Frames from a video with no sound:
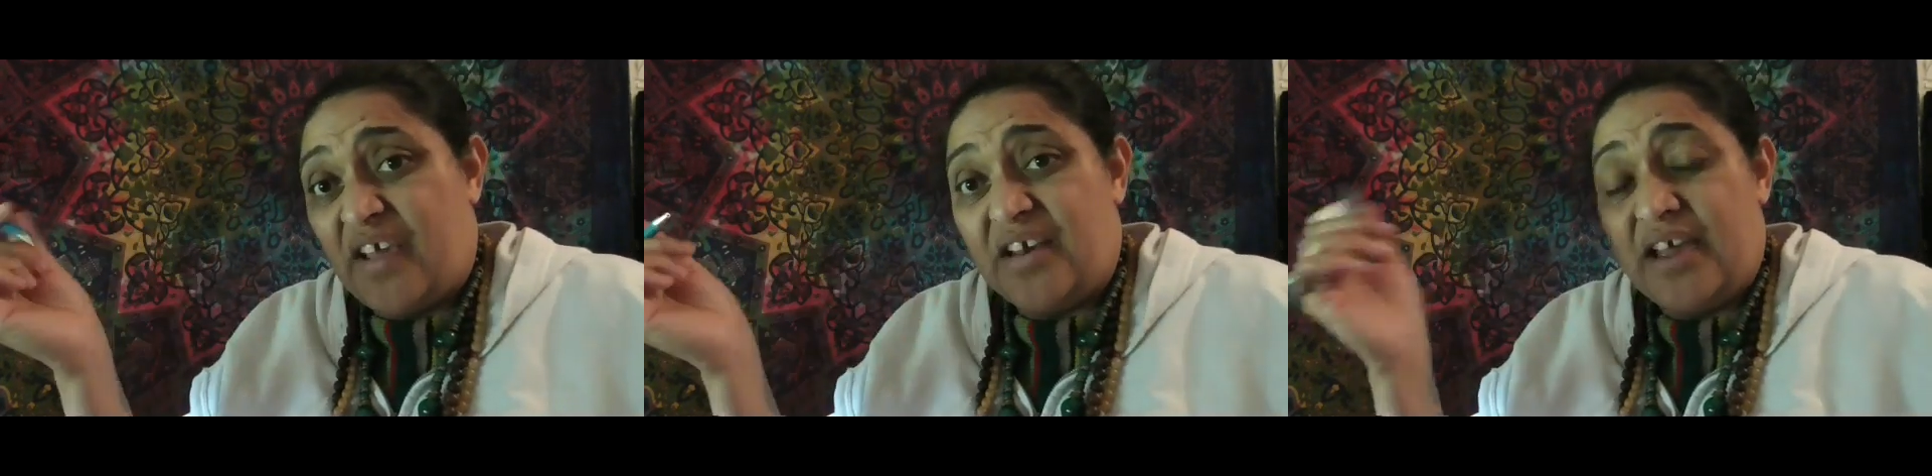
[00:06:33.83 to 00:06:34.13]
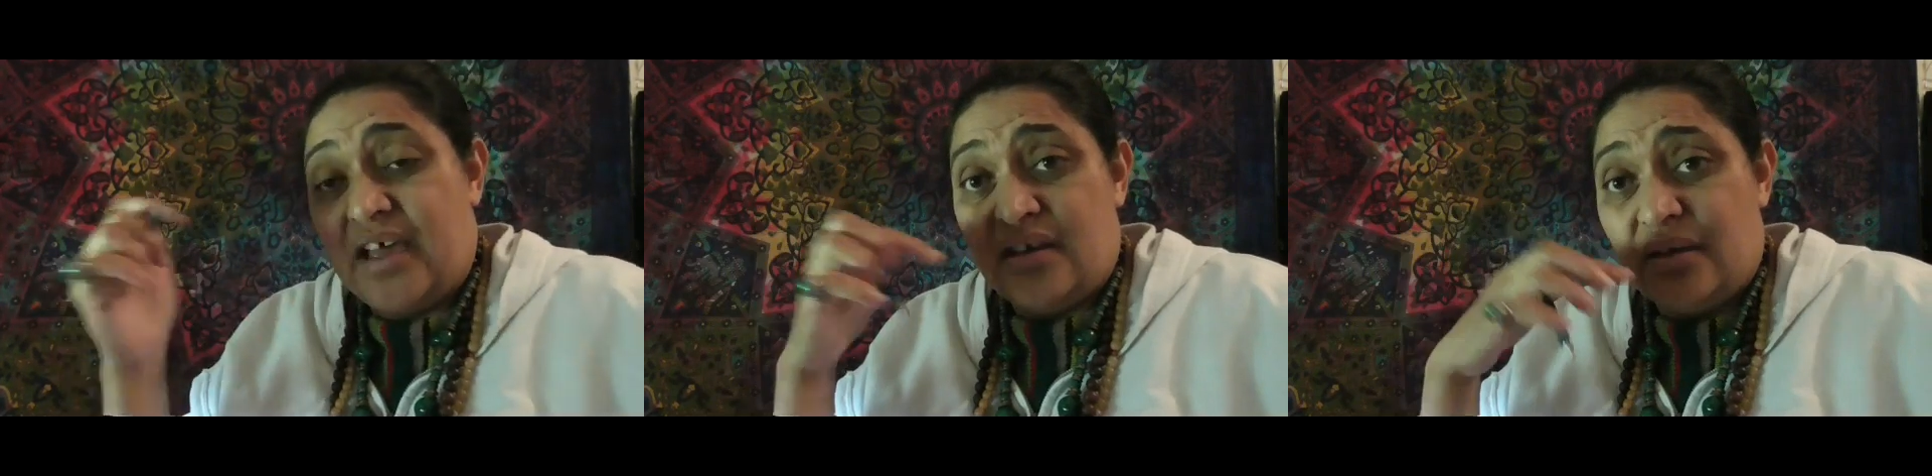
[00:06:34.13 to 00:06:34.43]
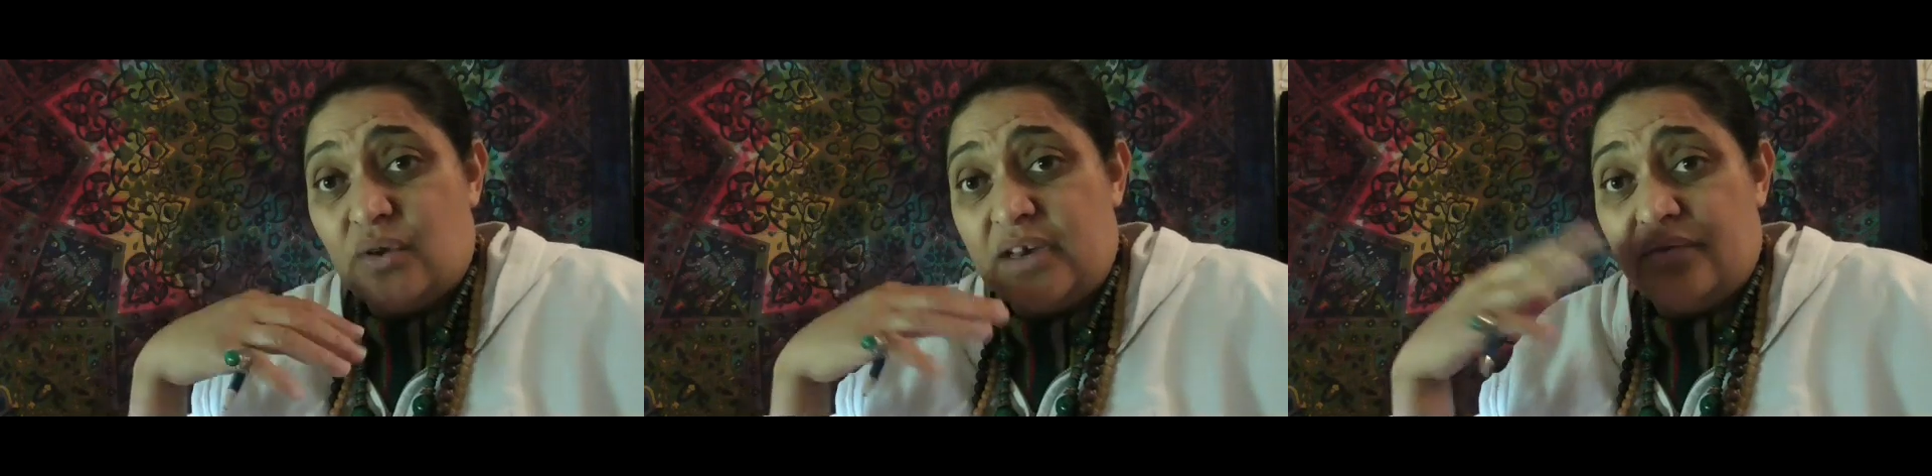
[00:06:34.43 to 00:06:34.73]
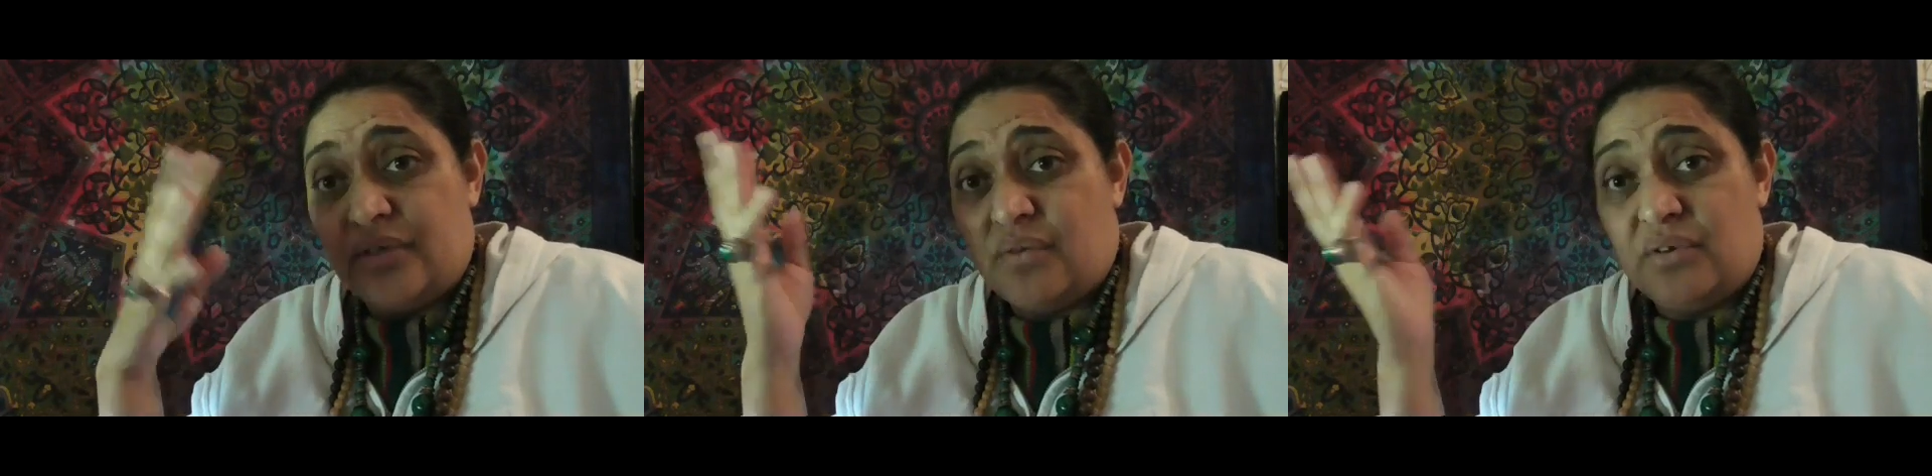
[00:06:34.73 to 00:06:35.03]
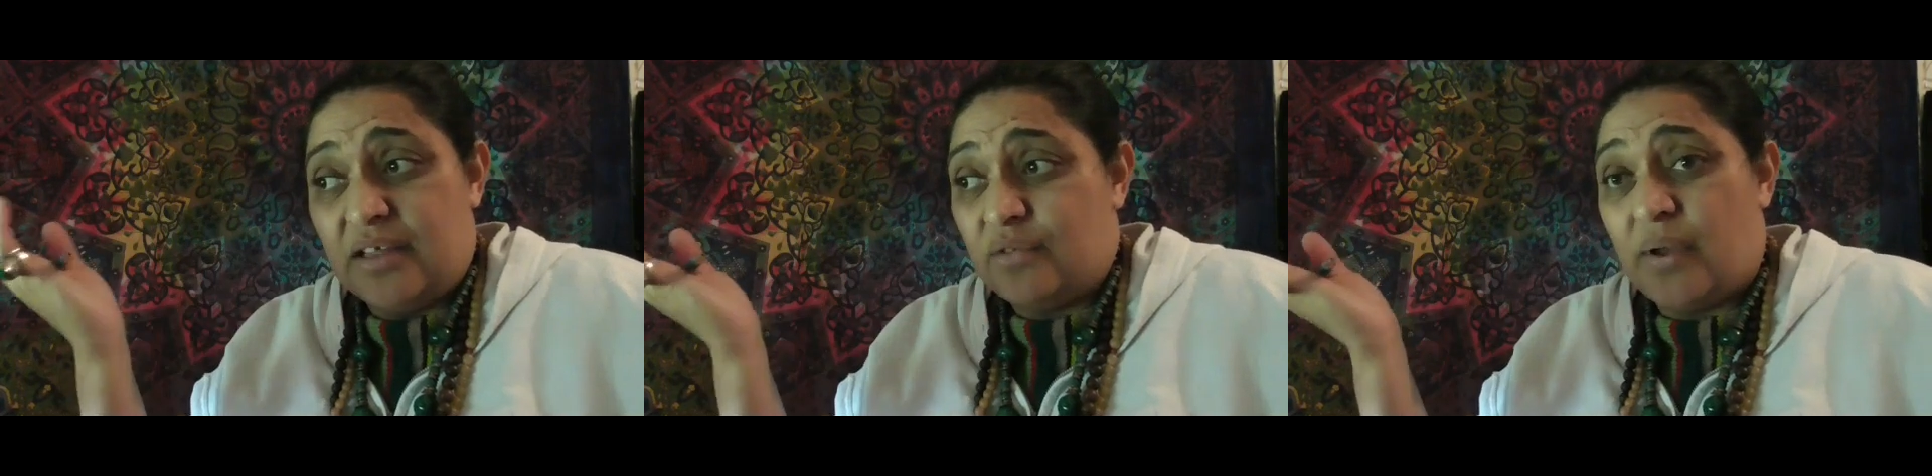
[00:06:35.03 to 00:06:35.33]
found out
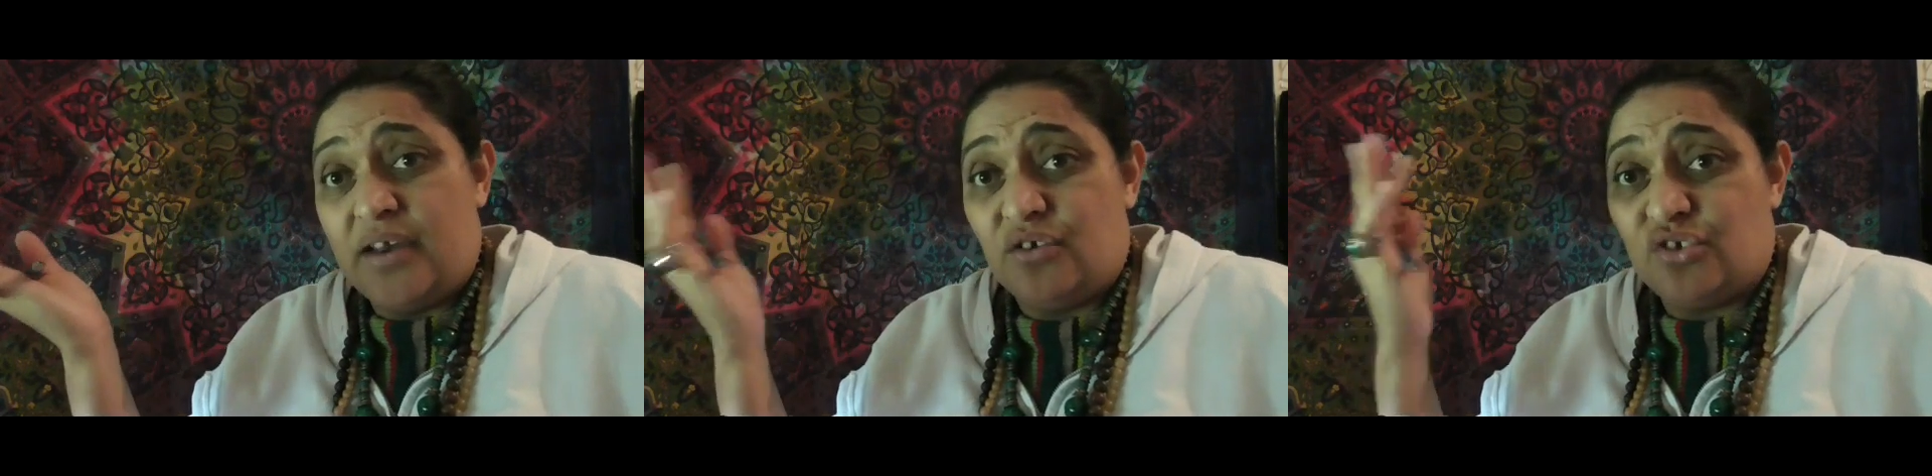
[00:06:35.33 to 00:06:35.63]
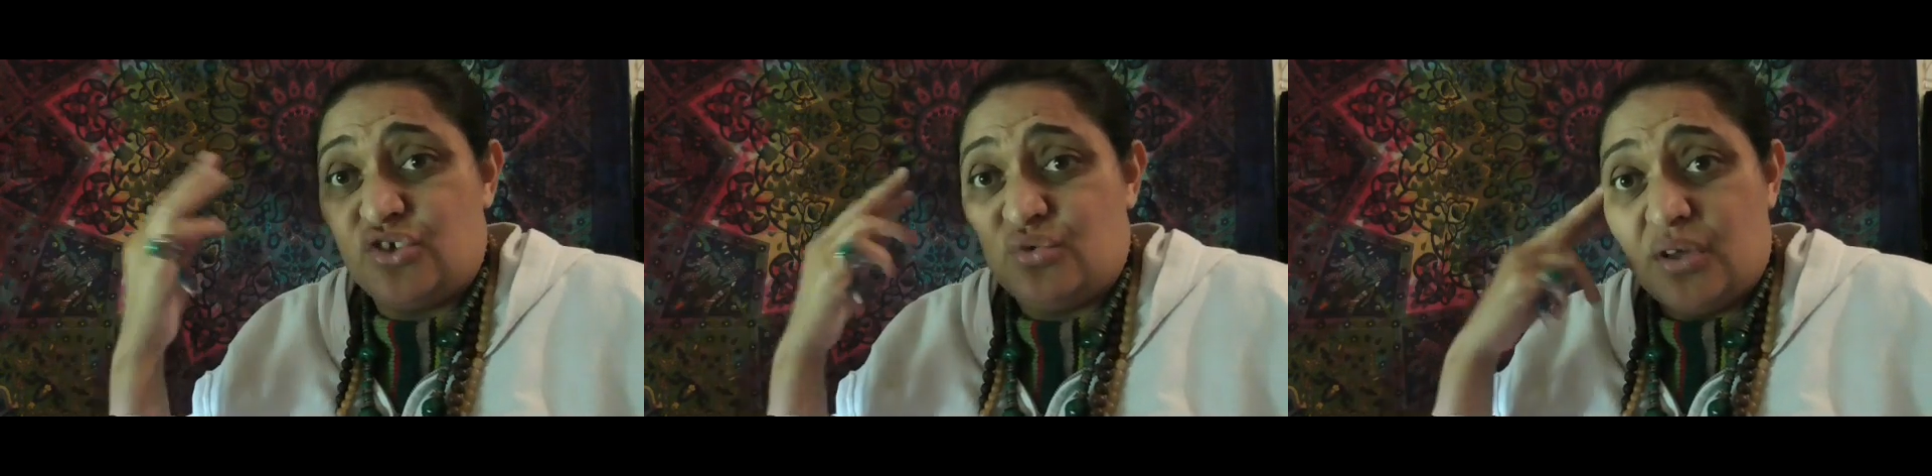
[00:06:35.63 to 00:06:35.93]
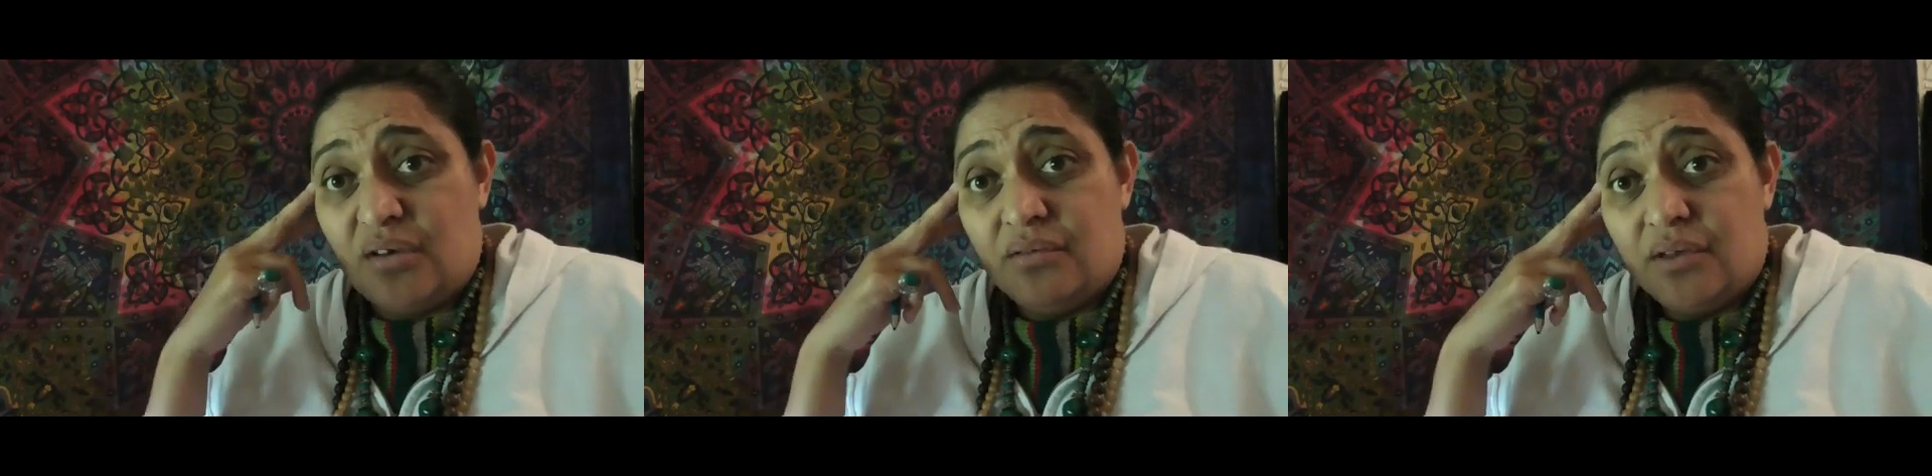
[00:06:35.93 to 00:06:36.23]
another way not to do it.